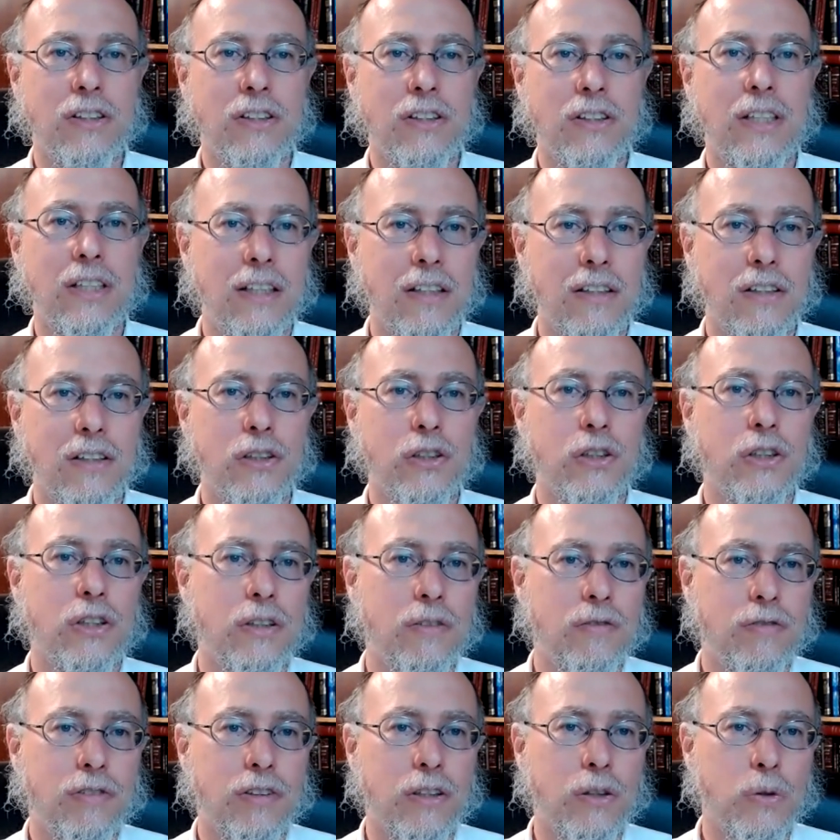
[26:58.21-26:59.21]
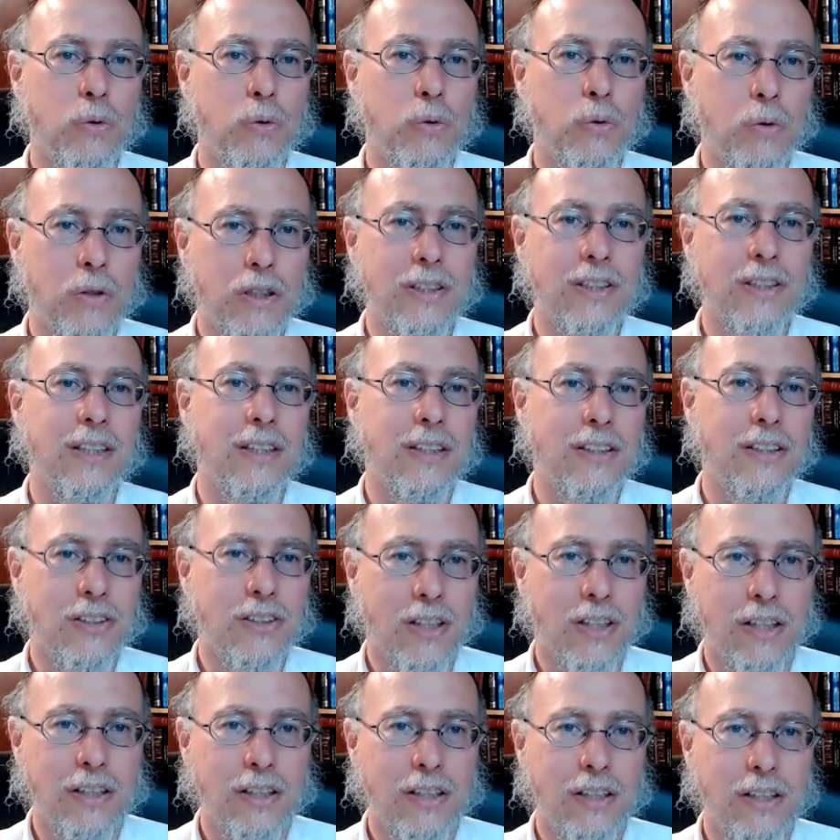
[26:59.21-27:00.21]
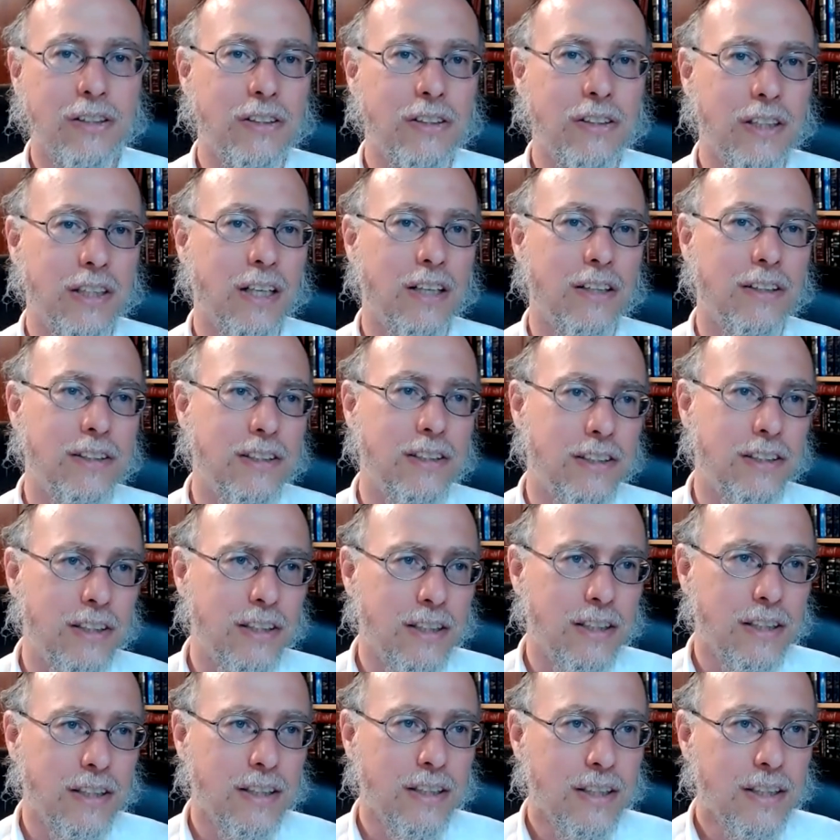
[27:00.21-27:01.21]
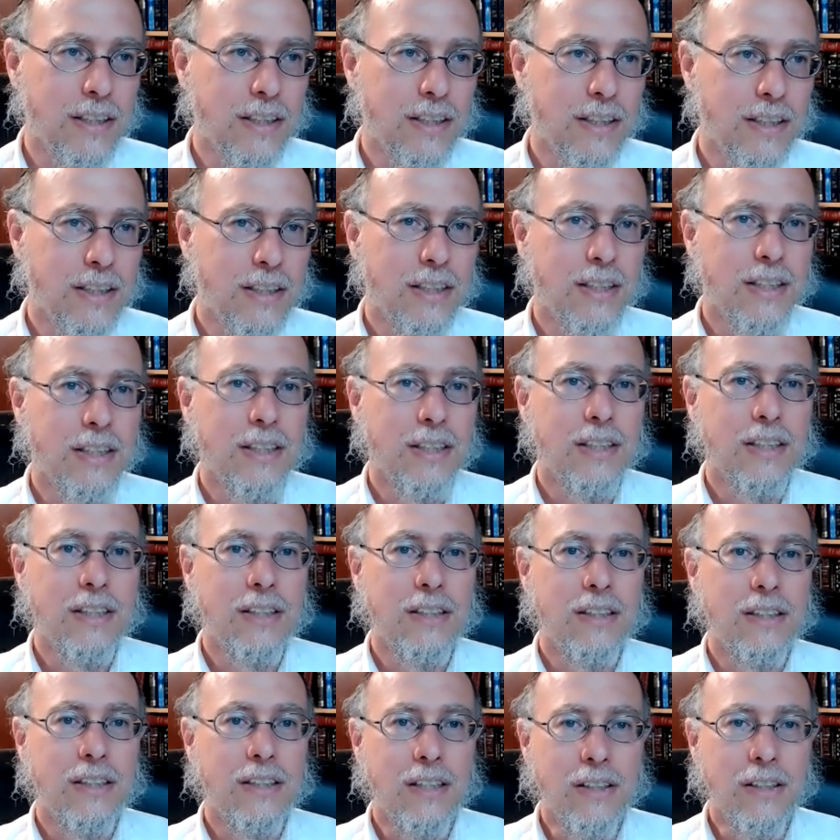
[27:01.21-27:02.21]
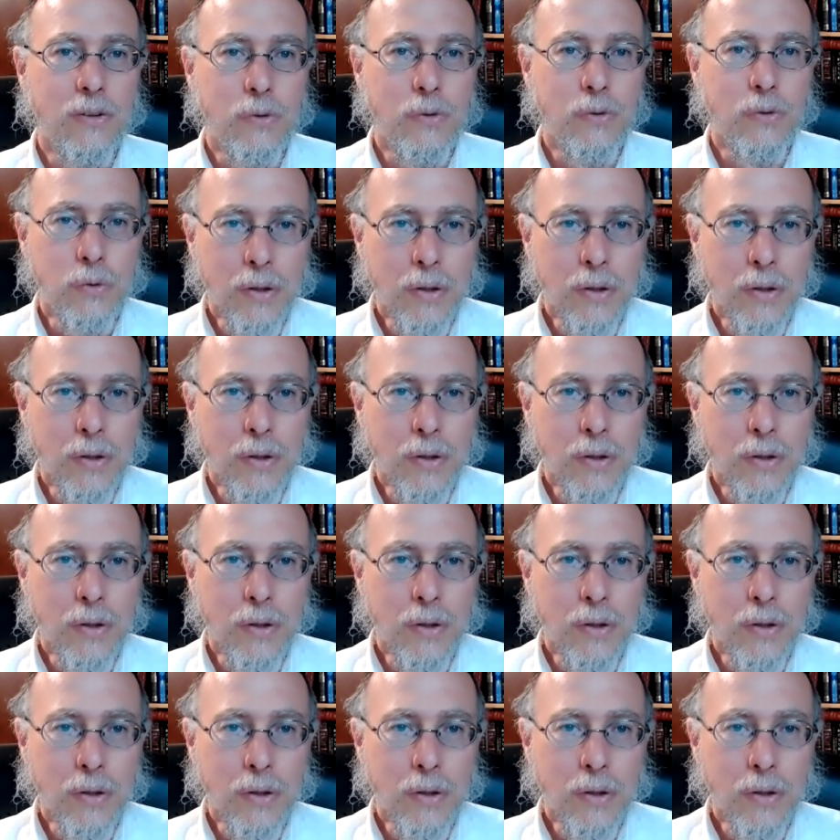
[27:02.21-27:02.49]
taken a turn for the worse and it's harder and harder. Then